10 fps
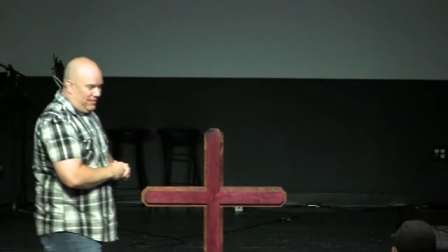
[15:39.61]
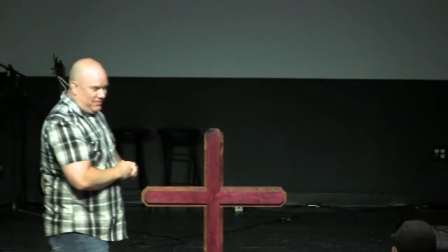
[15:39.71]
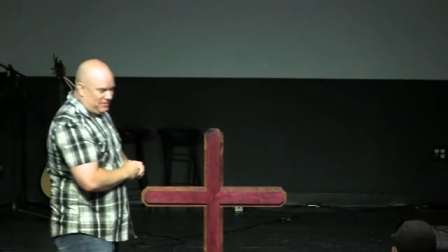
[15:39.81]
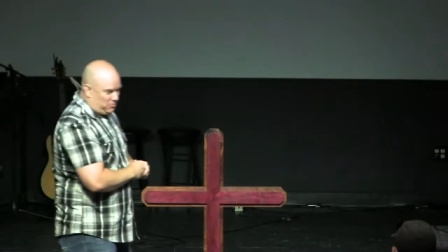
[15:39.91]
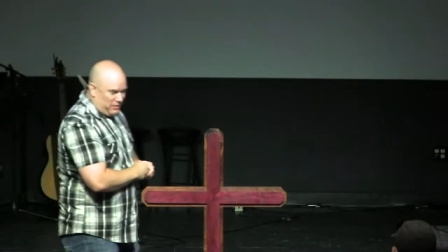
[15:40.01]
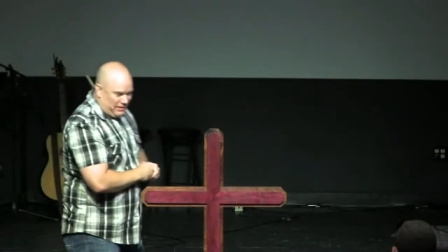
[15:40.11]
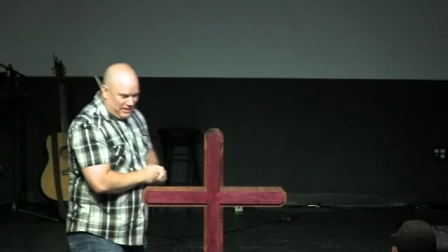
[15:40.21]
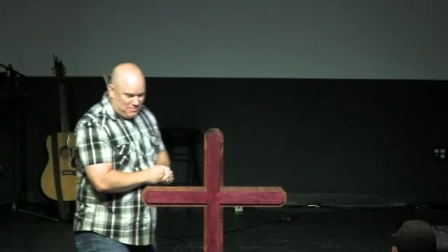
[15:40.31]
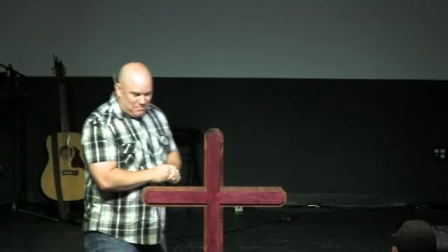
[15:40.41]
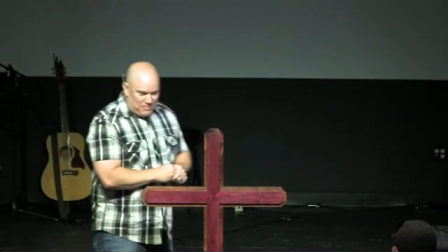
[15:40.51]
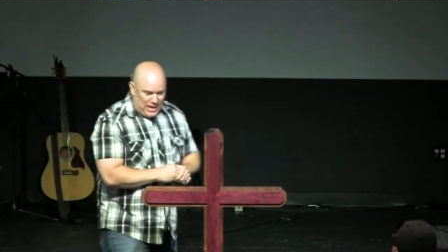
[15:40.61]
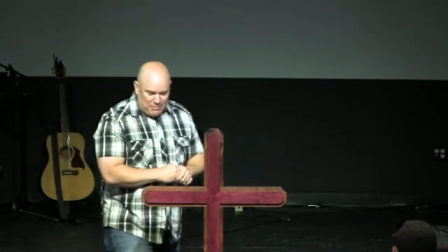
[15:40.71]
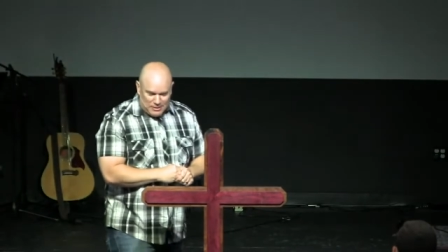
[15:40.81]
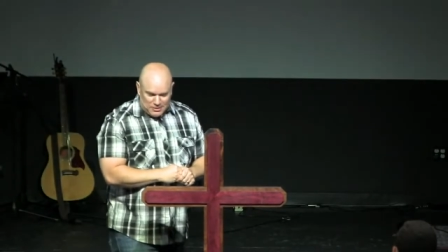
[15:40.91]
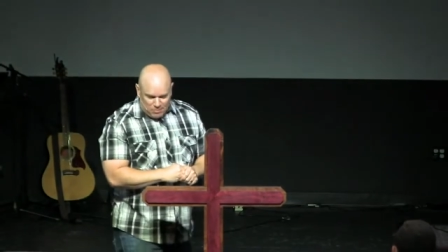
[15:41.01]
Uh, this weekend,
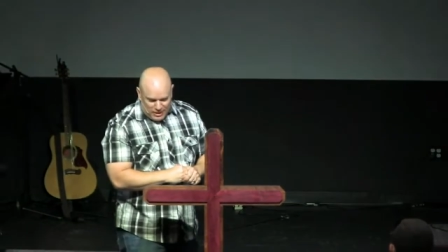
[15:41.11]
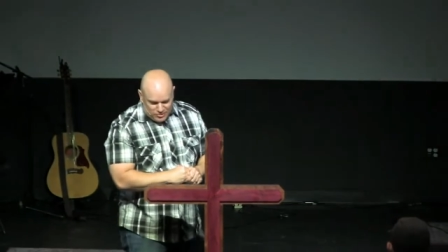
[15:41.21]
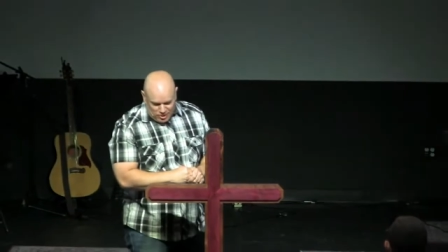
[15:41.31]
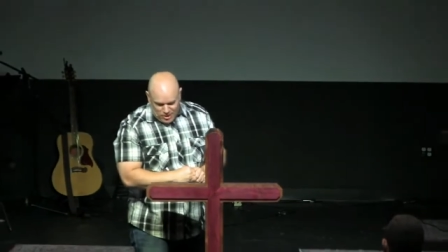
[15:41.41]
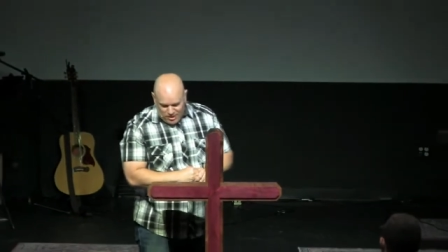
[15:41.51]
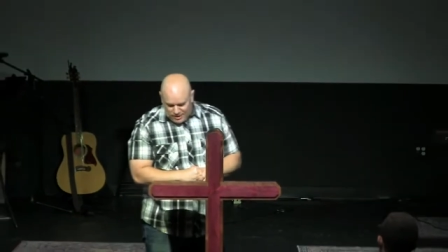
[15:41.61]
Amy surprised our